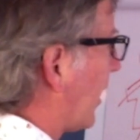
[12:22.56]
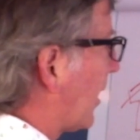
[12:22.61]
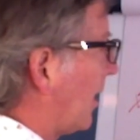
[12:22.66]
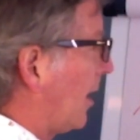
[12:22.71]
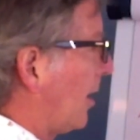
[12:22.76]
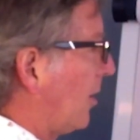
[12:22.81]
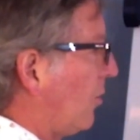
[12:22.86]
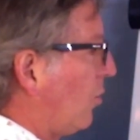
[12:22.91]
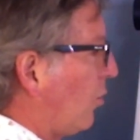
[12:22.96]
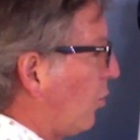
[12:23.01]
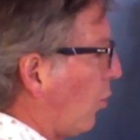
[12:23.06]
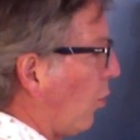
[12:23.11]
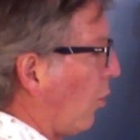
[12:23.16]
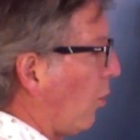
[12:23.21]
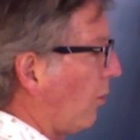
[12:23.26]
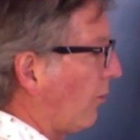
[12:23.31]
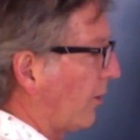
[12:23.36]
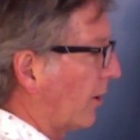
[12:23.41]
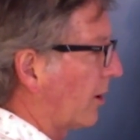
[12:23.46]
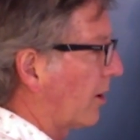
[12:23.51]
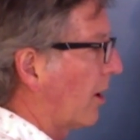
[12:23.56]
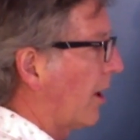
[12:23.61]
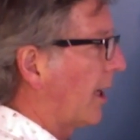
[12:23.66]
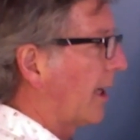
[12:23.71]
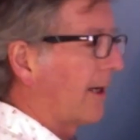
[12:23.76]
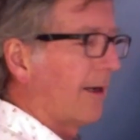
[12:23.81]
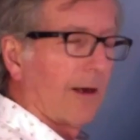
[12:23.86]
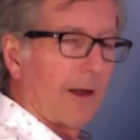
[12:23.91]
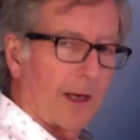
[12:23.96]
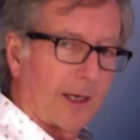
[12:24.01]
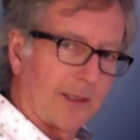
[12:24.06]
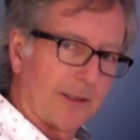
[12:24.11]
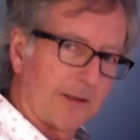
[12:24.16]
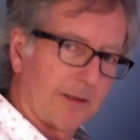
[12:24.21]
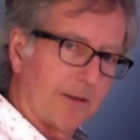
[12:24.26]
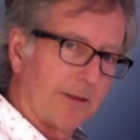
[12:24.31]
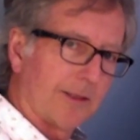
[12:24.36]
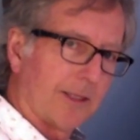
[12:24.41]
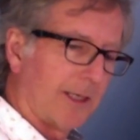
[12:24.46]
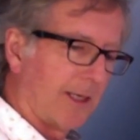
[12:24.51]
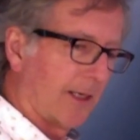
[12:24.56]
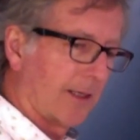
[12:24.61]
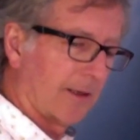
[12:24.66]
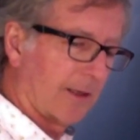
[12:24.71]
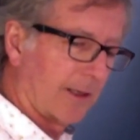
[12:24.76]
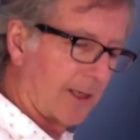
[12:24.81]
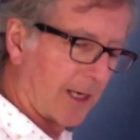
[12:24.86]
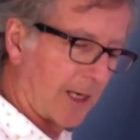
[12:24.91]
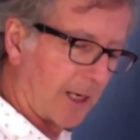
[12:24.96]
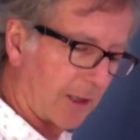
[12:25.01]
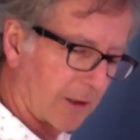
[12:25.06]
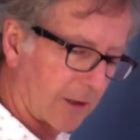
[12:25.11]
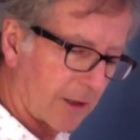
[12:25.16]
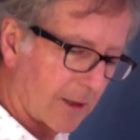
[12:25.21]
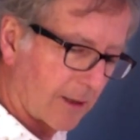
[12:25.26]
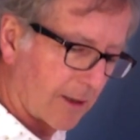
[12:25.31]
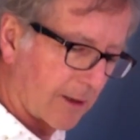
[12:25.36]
can ignore the guidelines you see underneath.